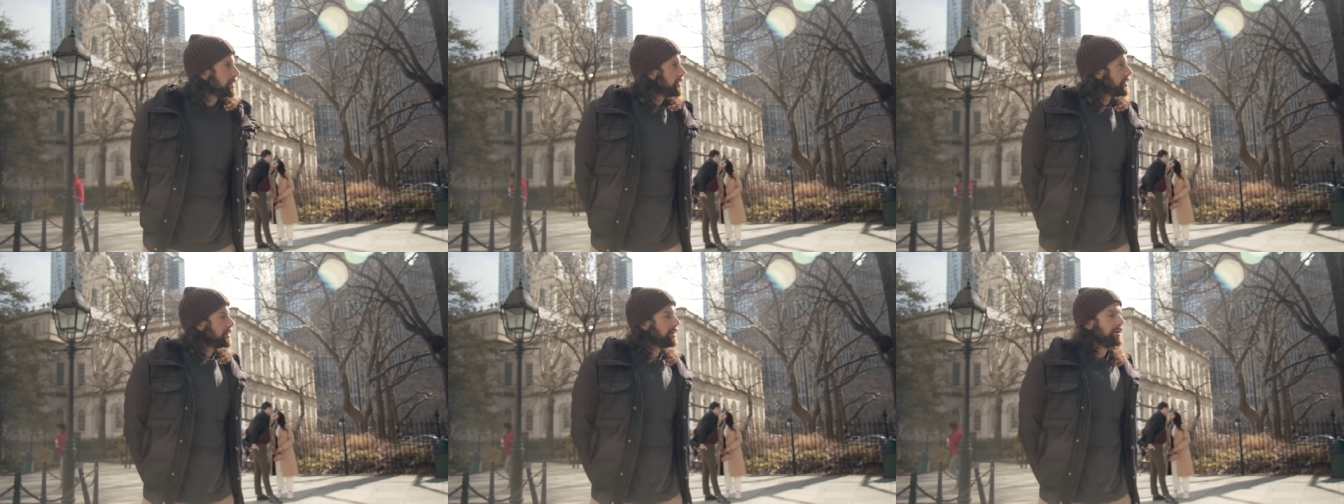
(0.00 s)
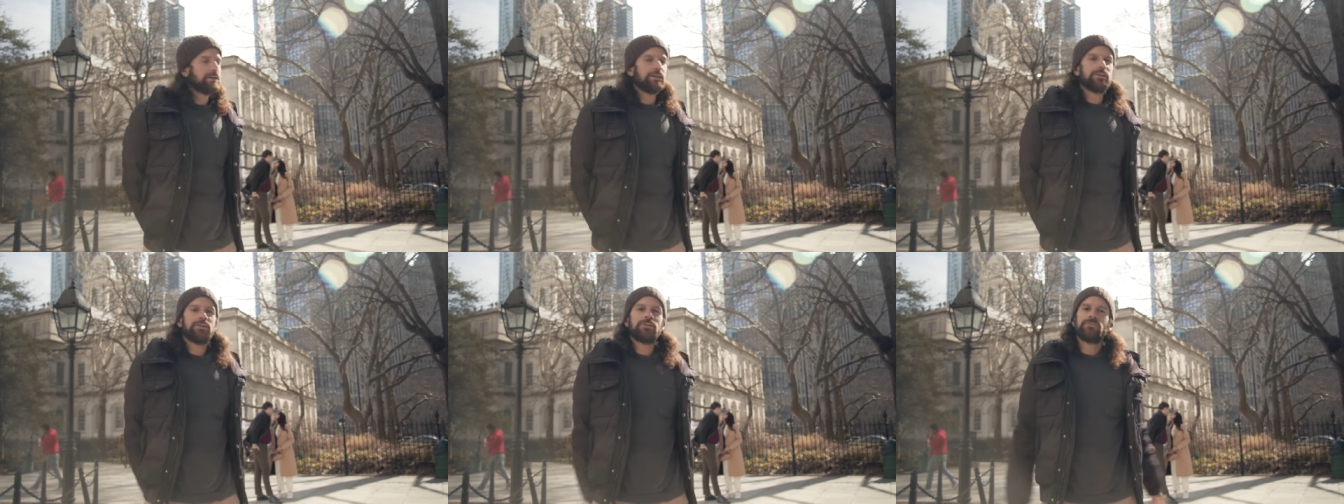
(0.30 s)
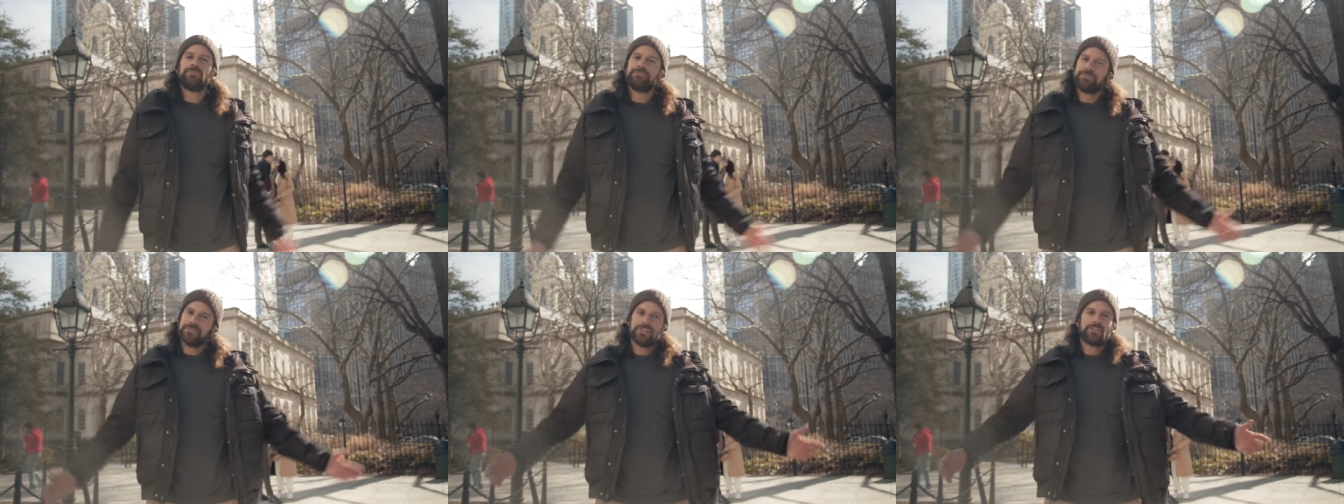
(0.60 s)
Uh, you
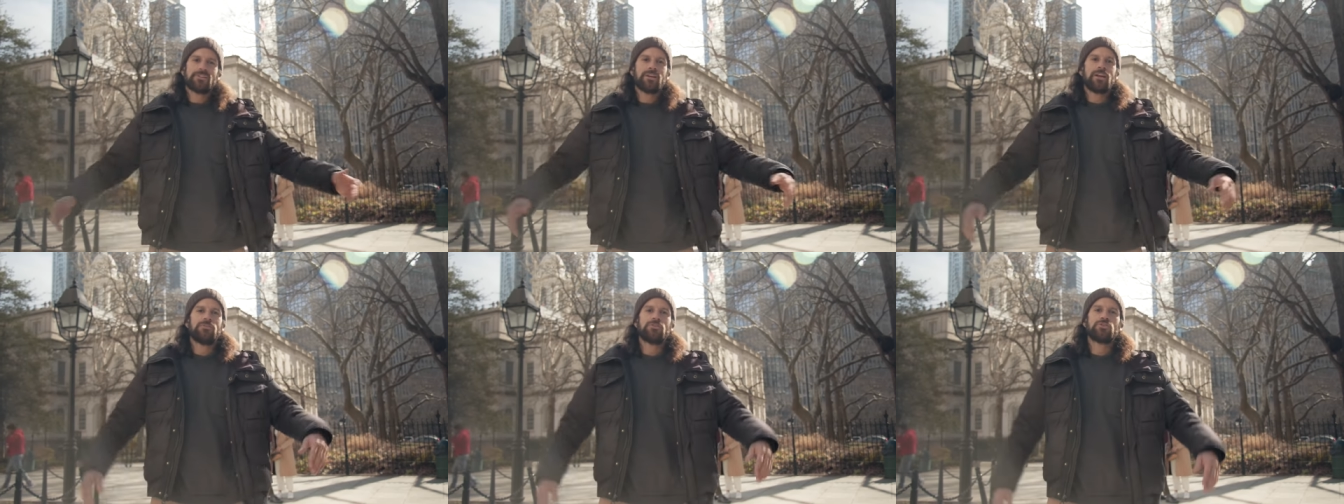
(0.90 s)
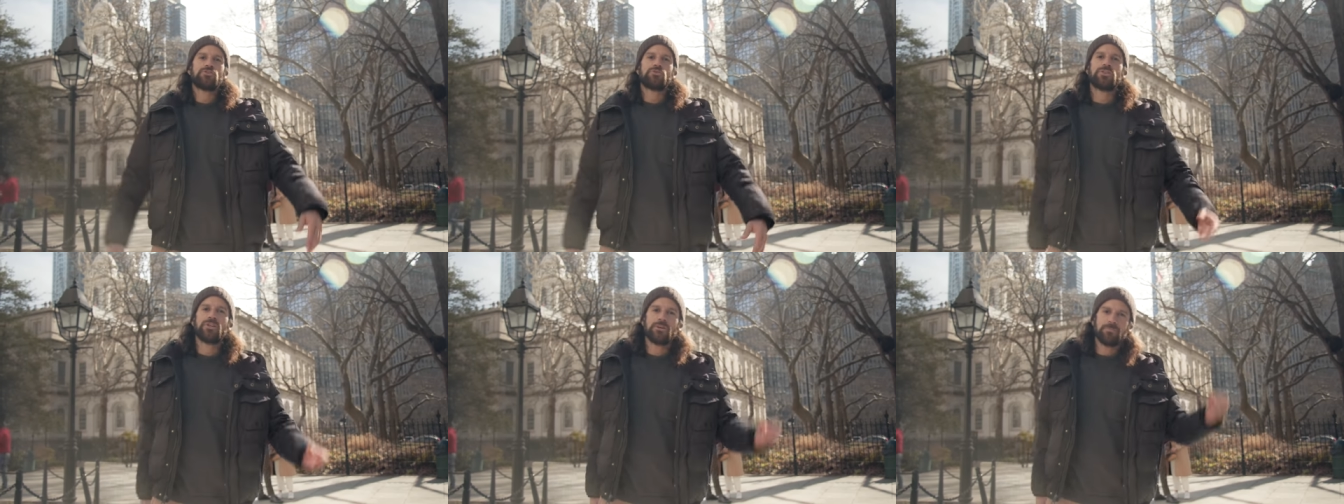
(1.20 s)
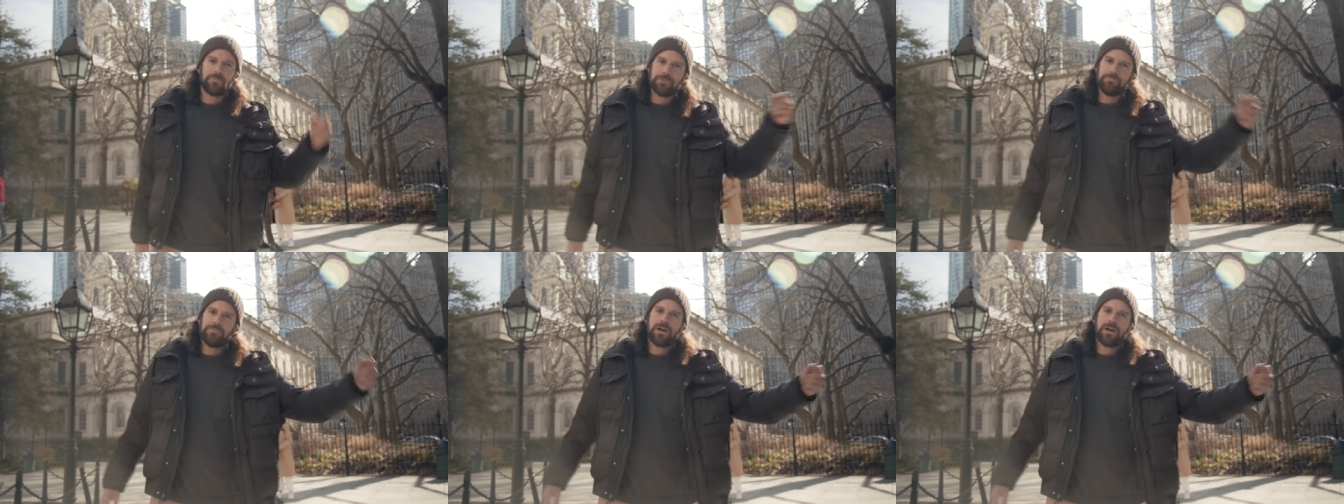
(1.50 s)
know, it's kind of interesting, but